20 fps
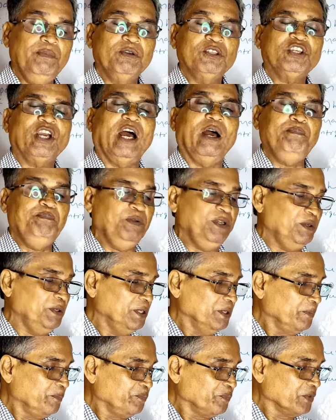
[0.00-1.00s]
very much happy
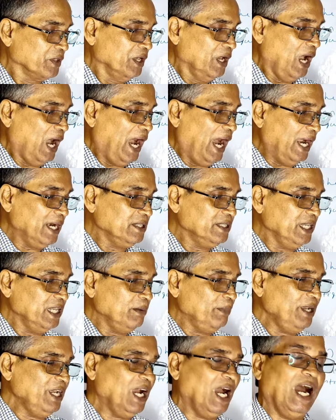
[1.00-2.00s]
and
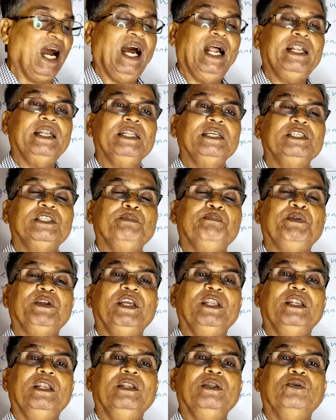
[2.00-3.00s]
there my heart is
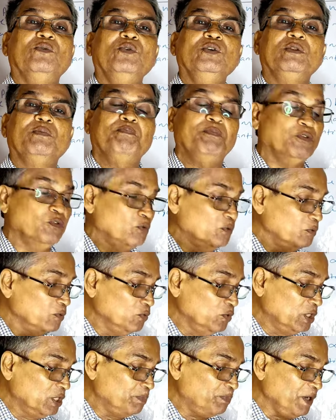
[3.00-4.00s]
filled with,
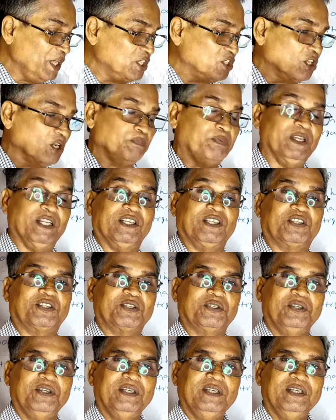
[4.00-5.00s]
with pleasure
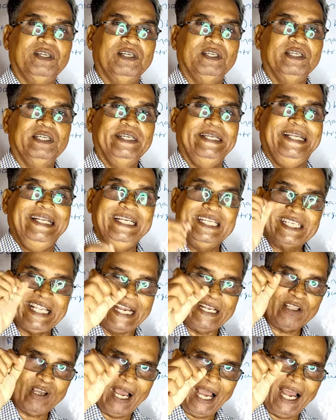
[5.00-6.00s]
feels.
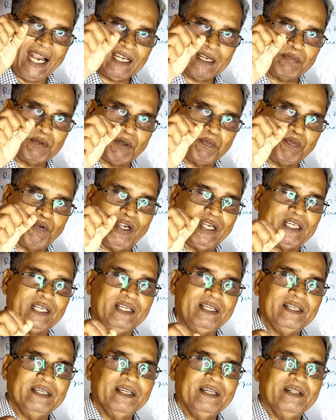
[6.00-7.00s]
Inside the heart of the poet
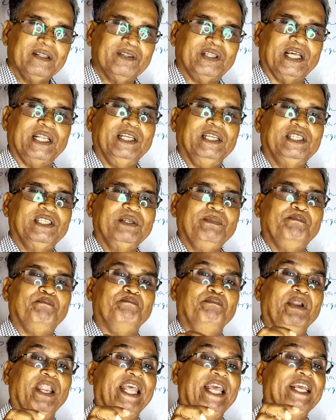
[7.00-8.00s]
there is
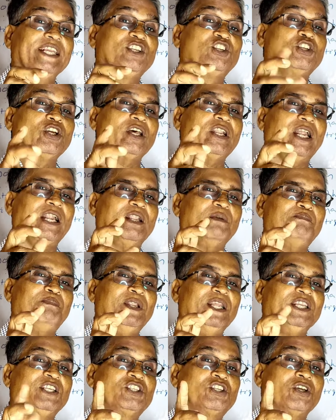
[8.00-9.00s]
pleasure and
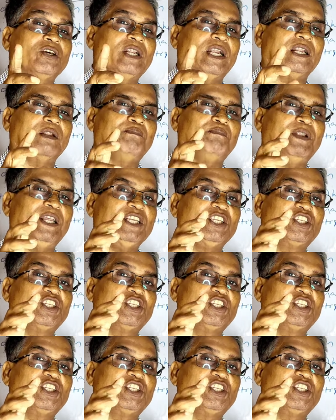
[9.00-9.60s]
pleasure and